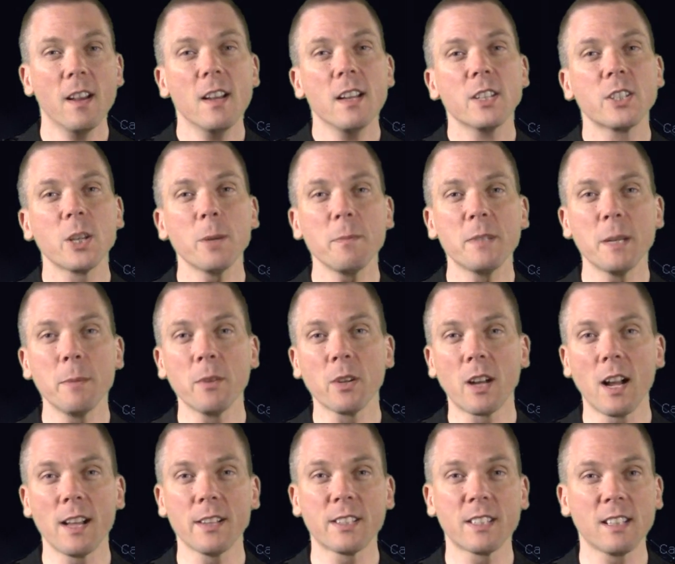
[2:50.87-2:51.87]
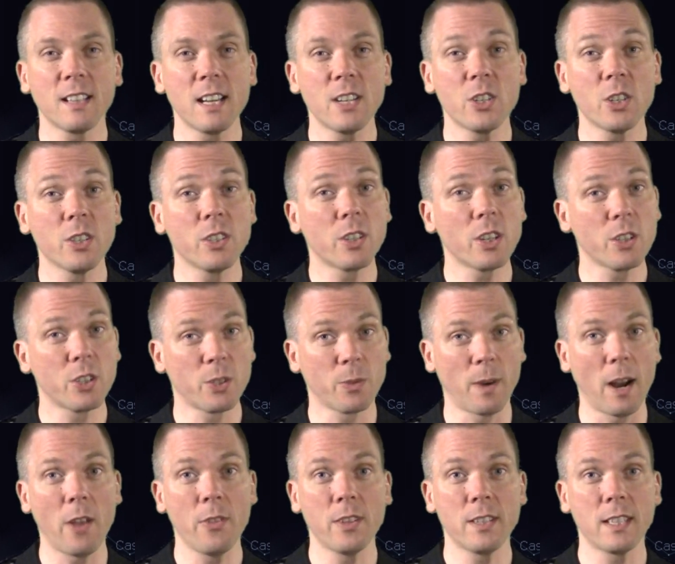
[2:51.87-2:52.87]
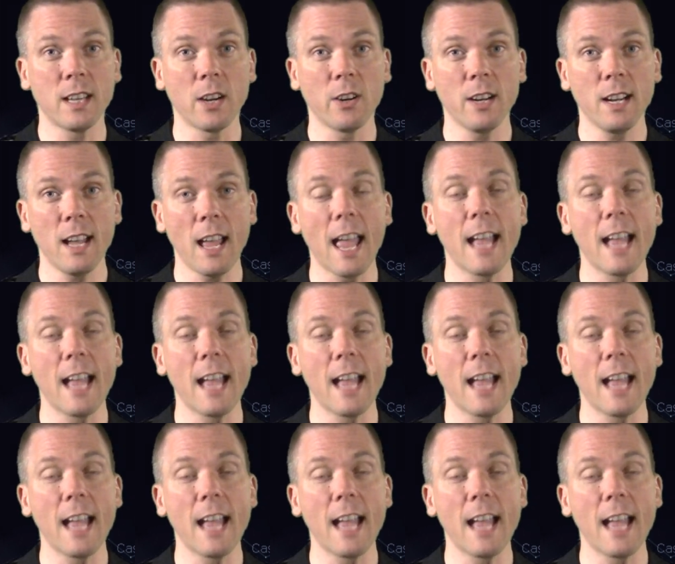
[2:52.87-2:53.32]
Some dimmer constellations surround this area